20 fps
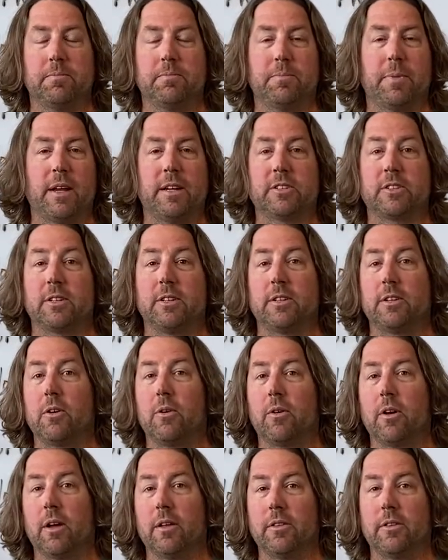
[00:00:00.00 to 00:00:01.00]
basically
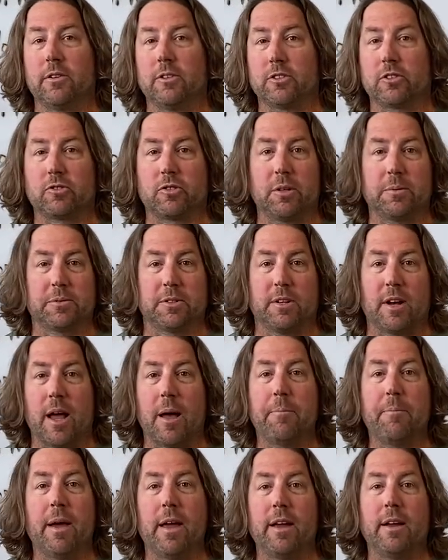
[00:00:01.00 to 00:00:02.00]
going on the description I
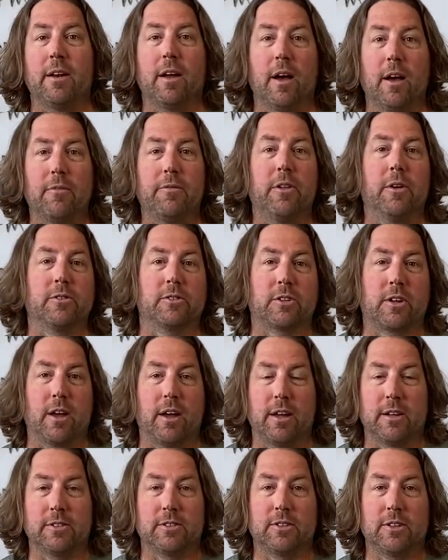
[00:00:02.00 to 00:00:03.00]
made of those
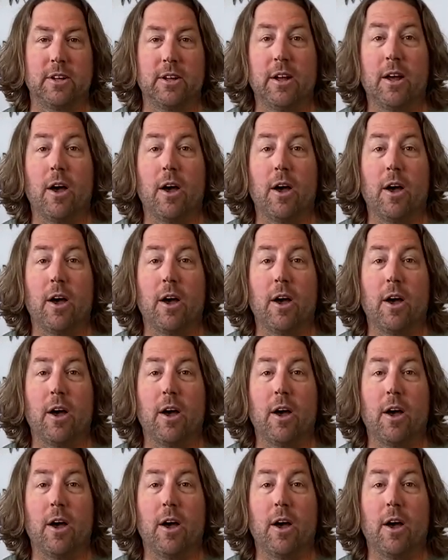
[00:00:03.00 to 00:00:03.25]
cuts,